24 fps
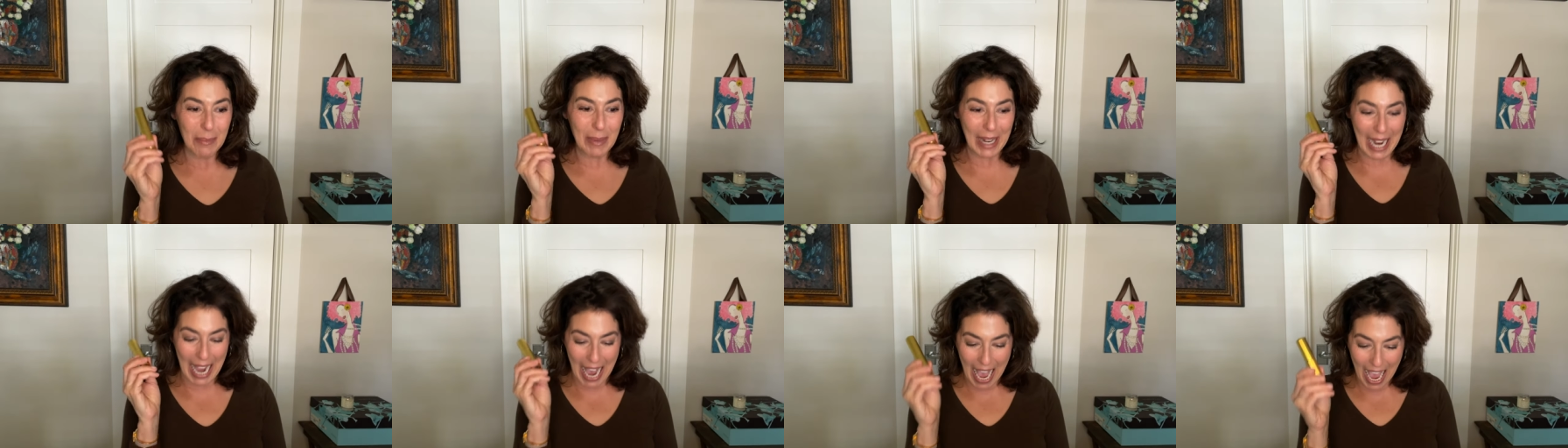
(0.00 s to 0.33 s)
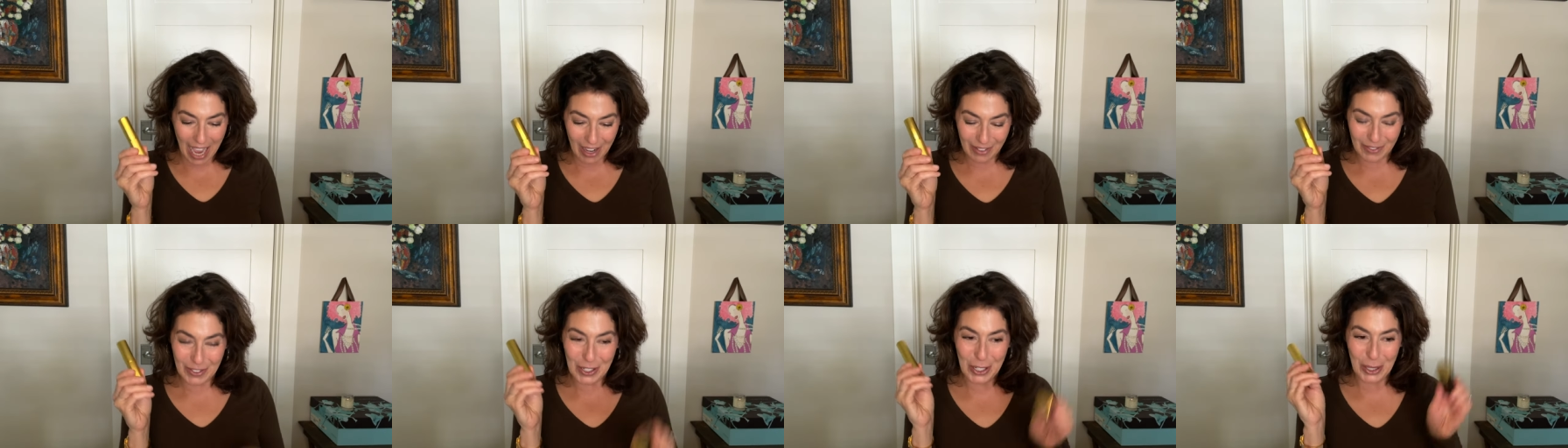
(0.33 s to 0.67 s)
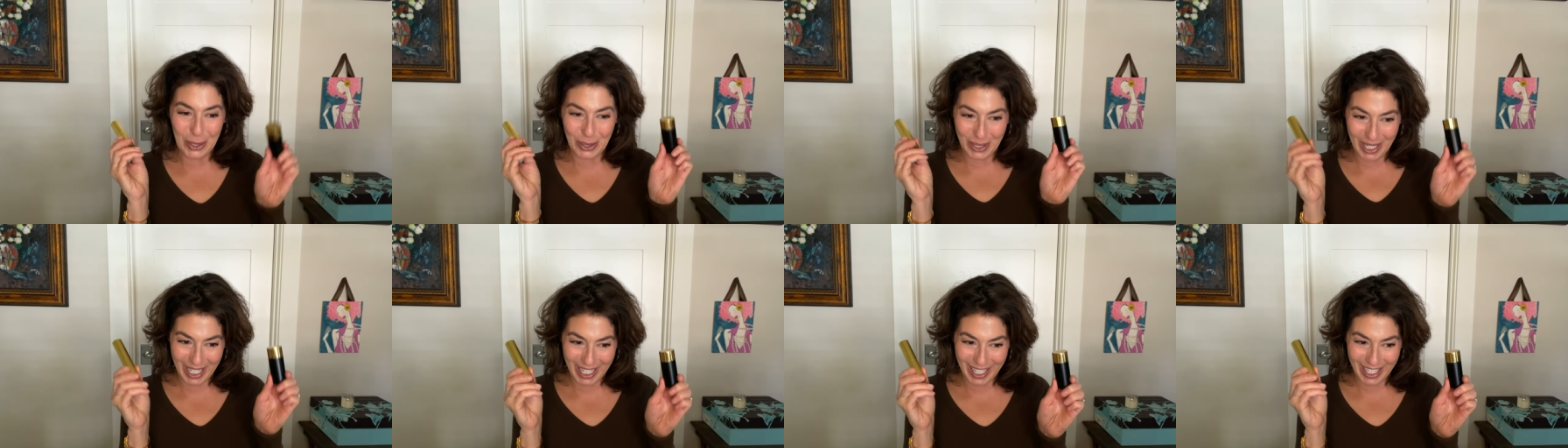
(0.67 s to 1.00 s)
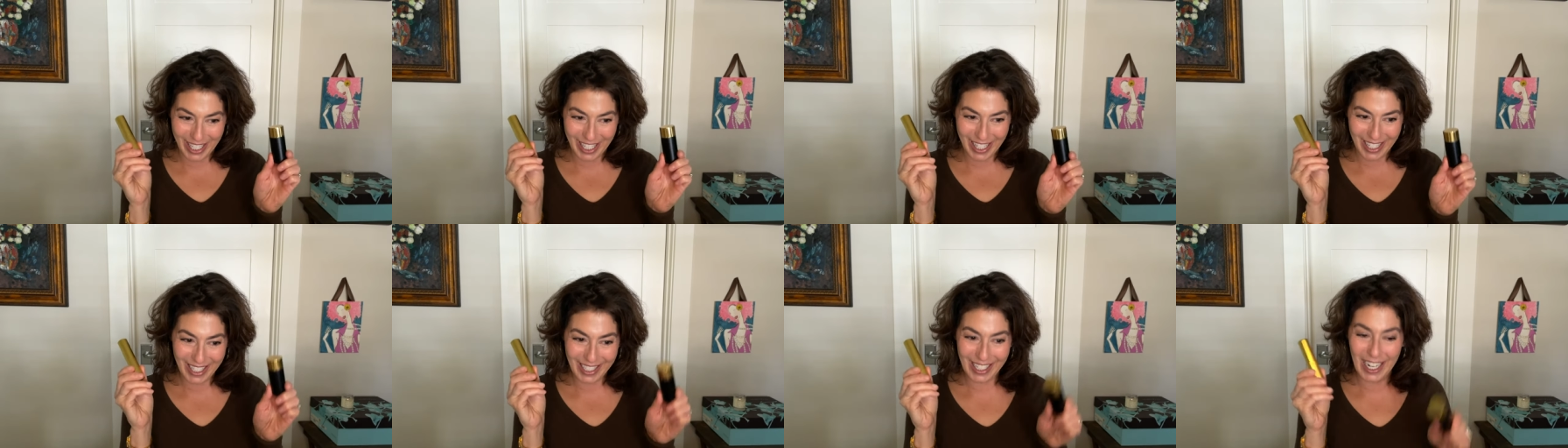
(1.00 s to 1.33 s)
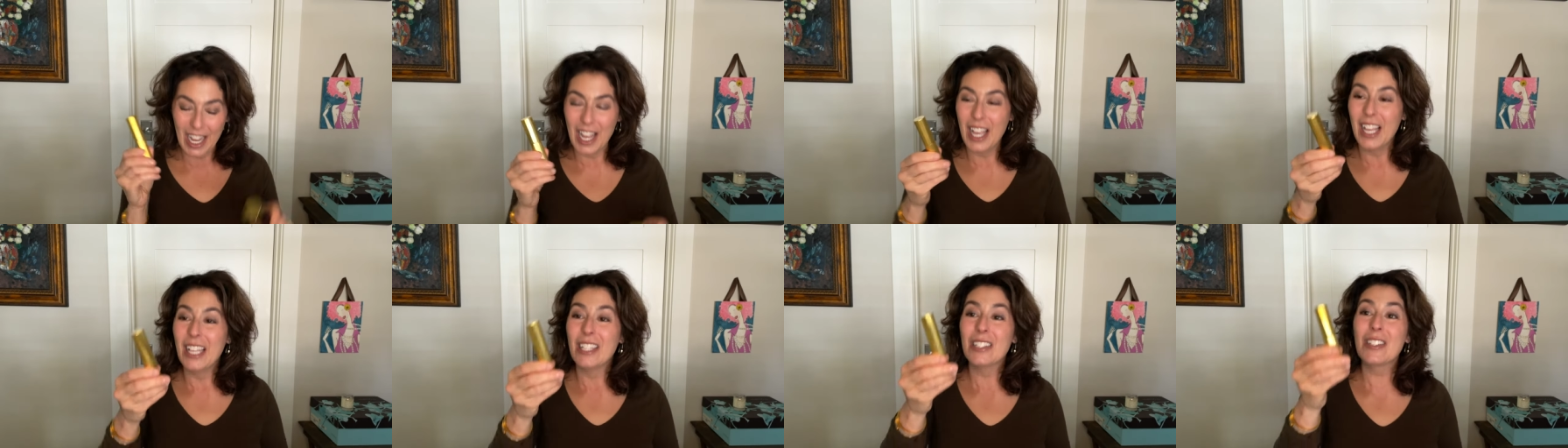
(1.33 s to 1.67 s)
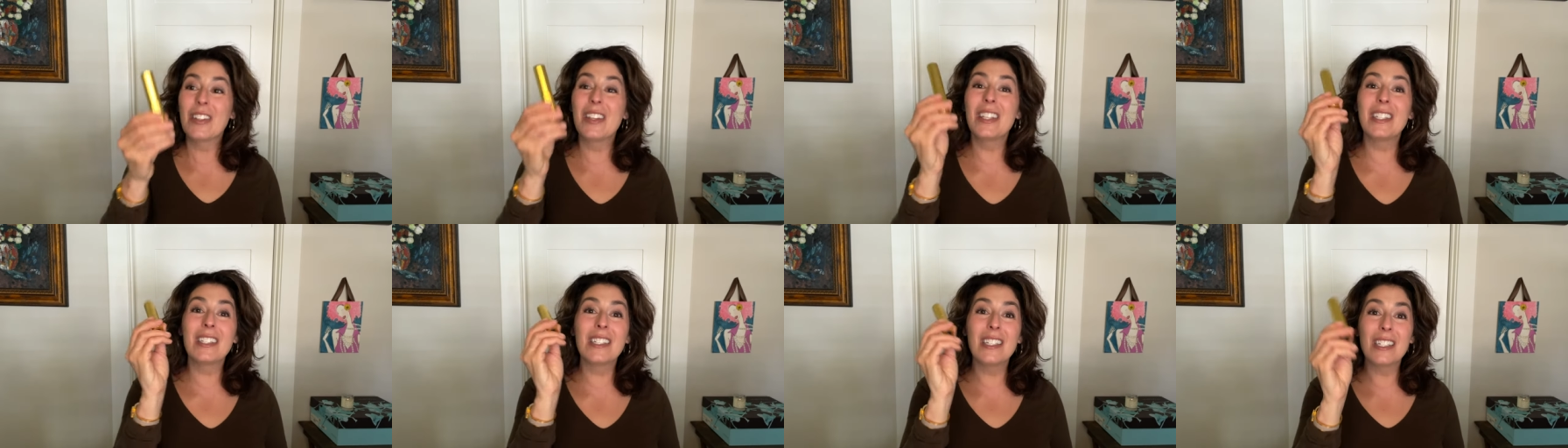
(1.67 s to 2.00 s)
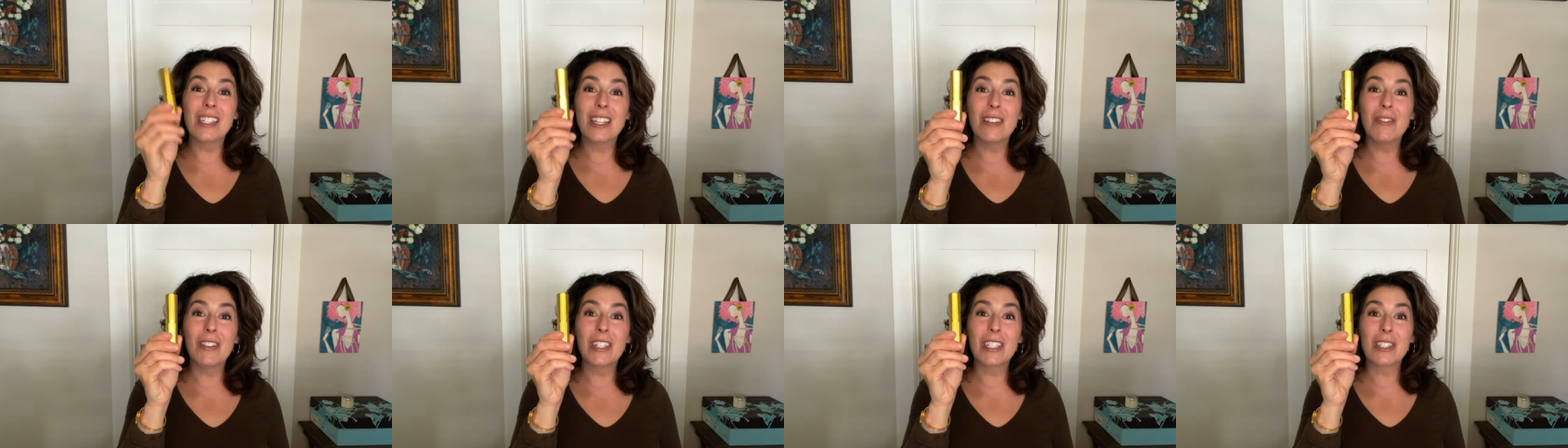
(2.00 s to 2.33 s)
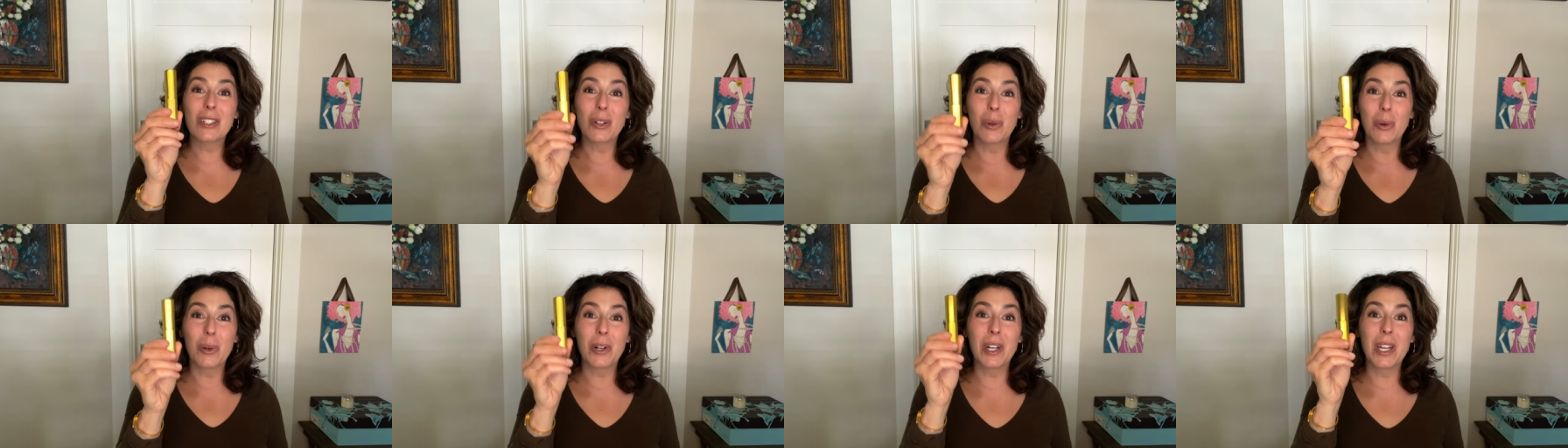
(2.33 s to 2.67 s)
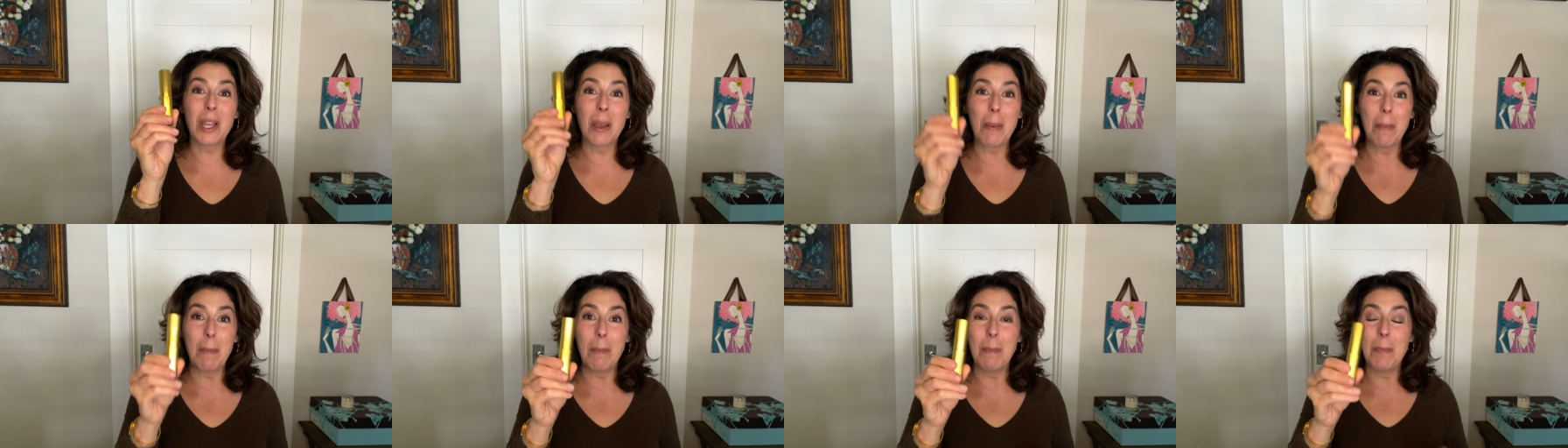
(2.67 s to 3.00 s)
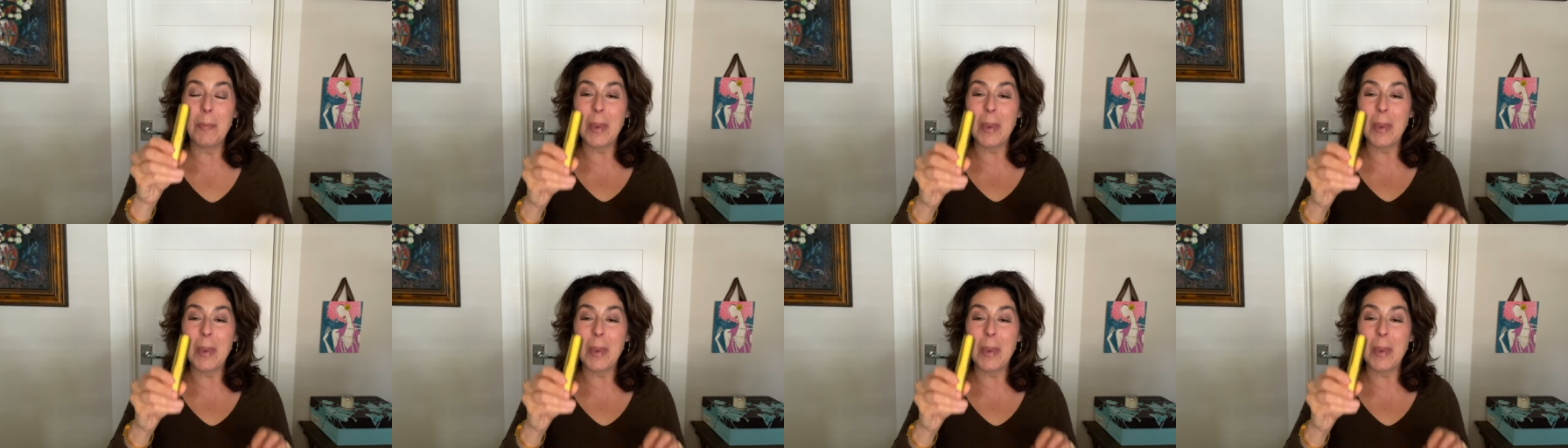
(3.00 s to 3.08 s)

but I have two here. So this is the Victoria